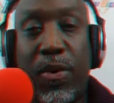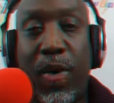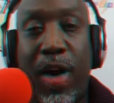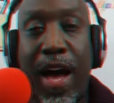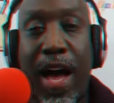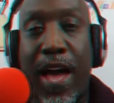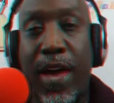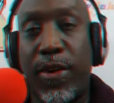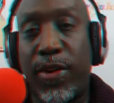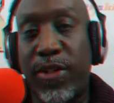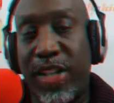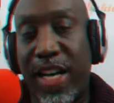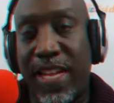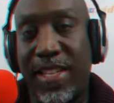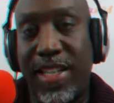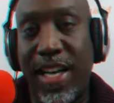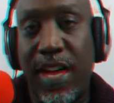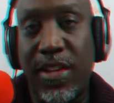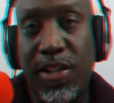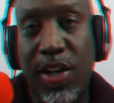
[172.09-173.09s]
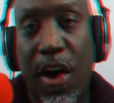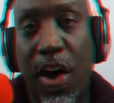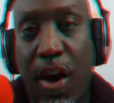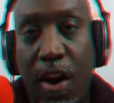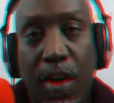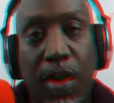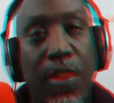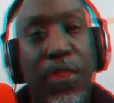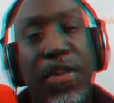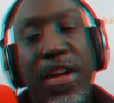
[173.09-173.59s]
Ohio, shouts out to
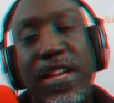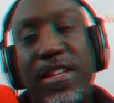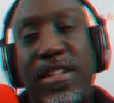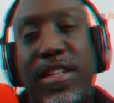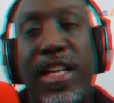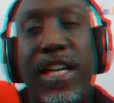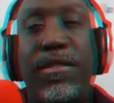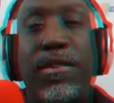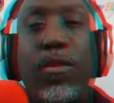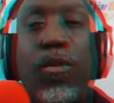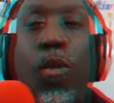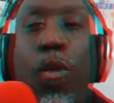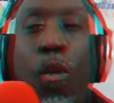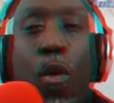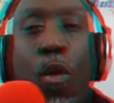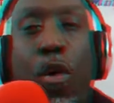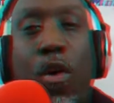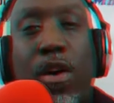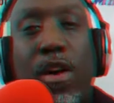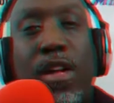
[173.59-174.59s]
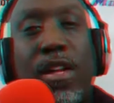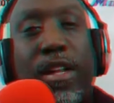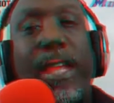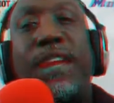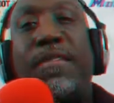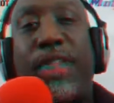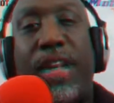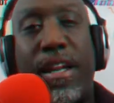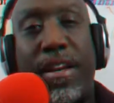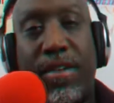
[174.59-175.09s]
all things Cleveland, War
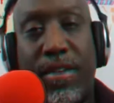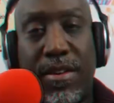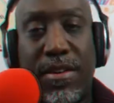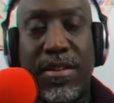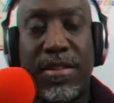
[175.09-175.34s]
Cleveland.